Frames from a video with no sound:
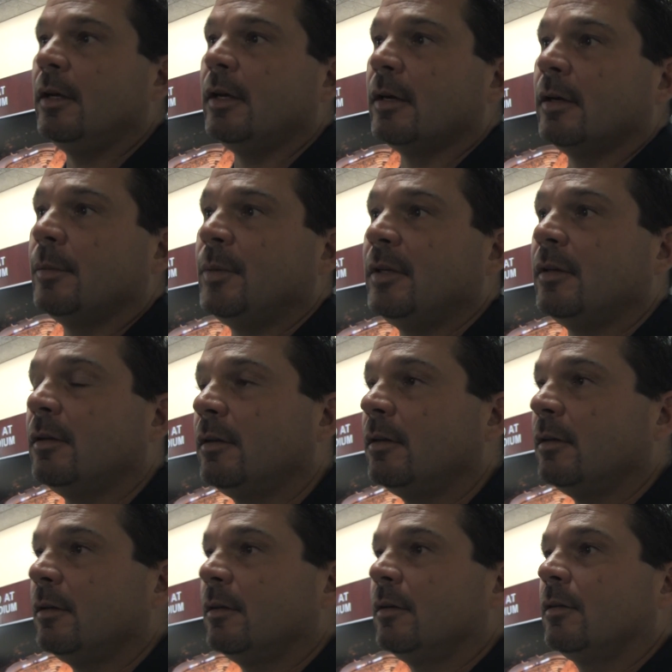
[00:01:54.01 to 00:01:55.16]
them? Yeah, I mean,
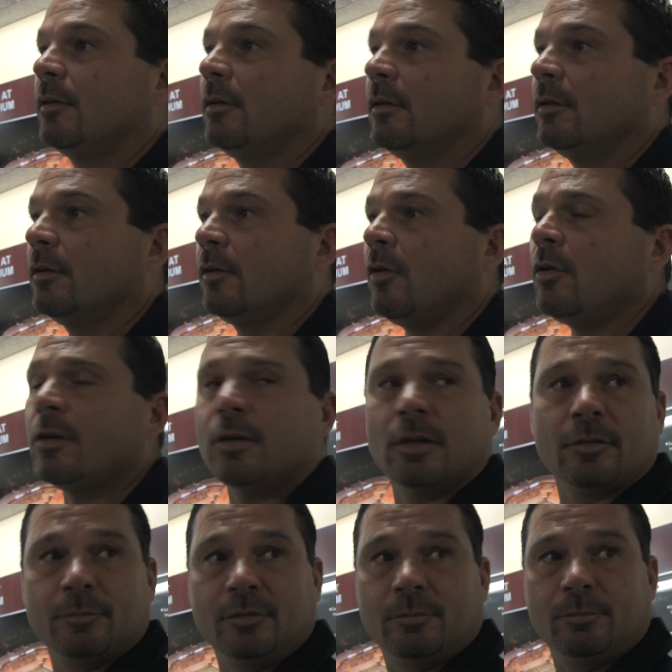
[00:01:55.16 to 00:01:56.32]
there aren't
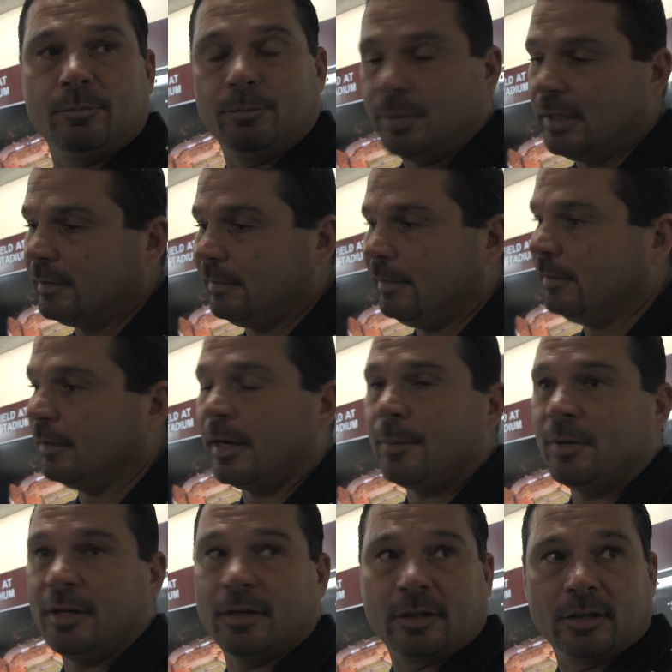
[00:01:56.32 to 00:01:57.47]
enough big D
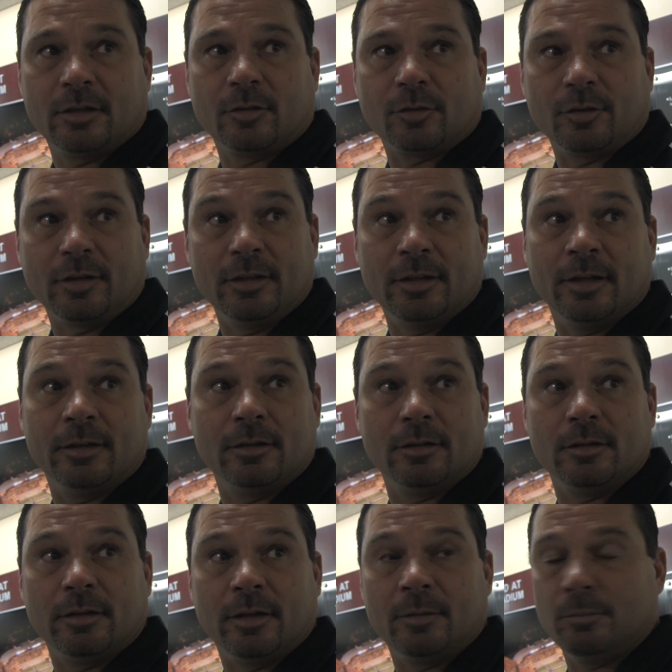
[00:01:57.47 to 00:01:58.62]
linemen in the country, and
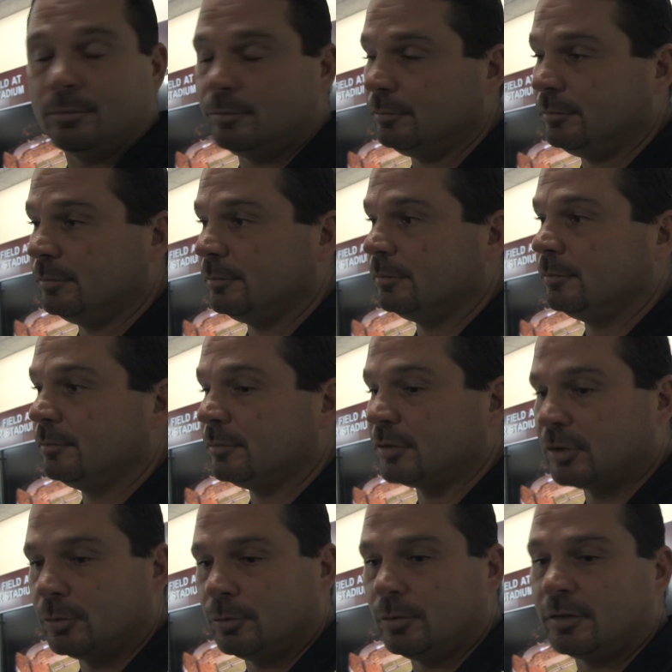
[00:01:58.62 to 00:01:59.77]

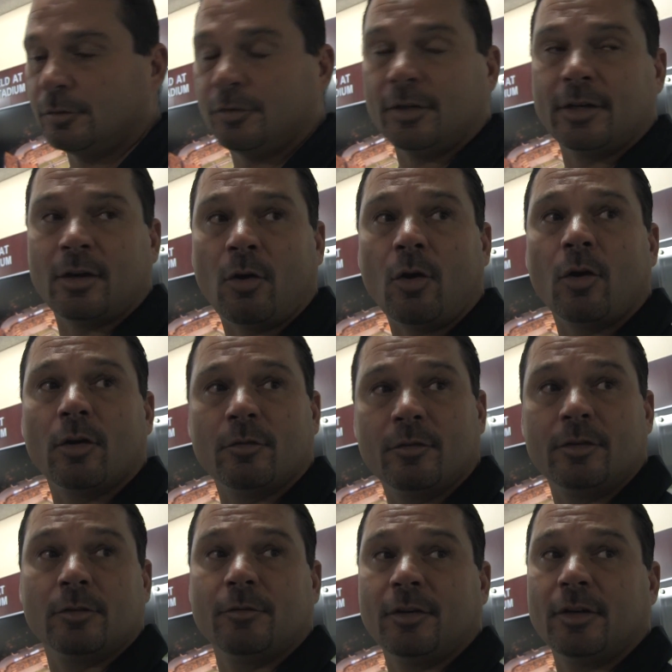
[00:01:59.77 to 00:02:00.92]
so it's very hard.
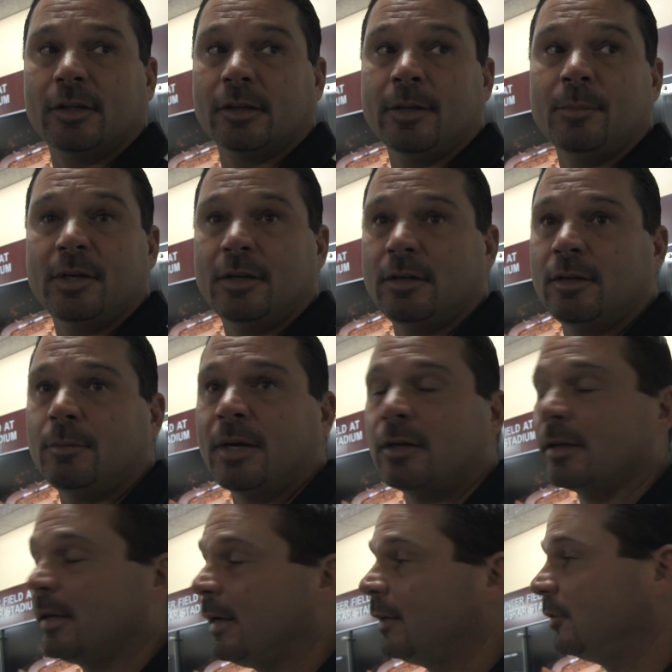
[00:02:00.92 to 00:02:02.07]
You're very limited in the amount
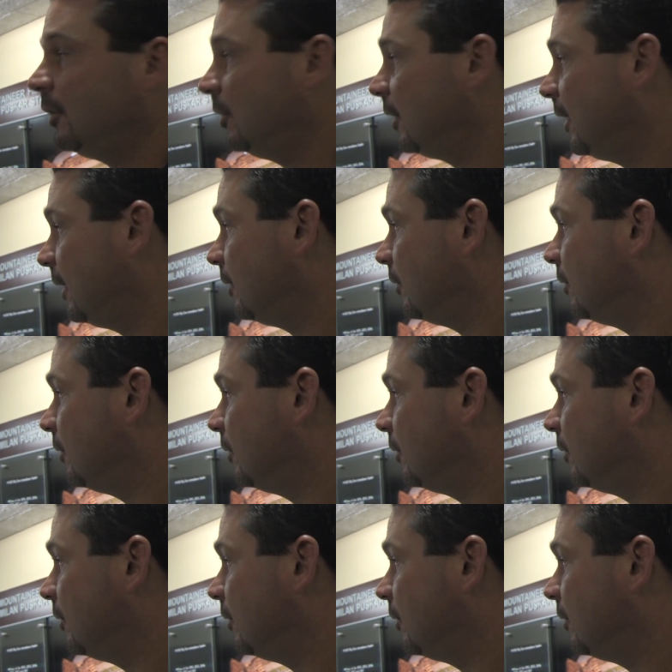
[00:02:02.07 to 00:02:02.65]
of guys that you can get,